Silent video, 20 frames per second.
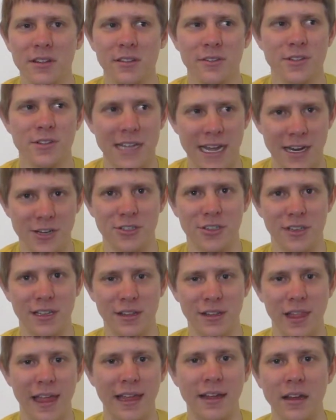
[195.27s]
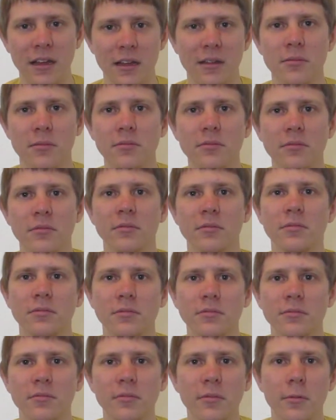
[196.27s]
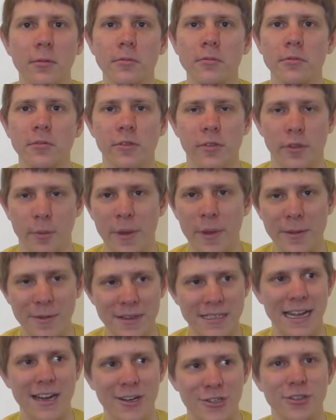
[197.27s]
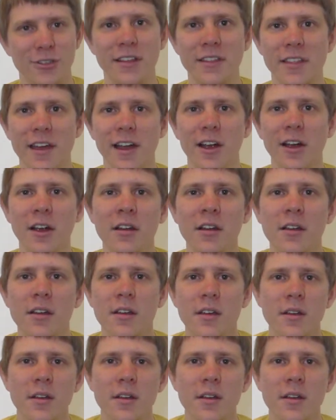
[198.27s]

There's actually like the baby's actually there,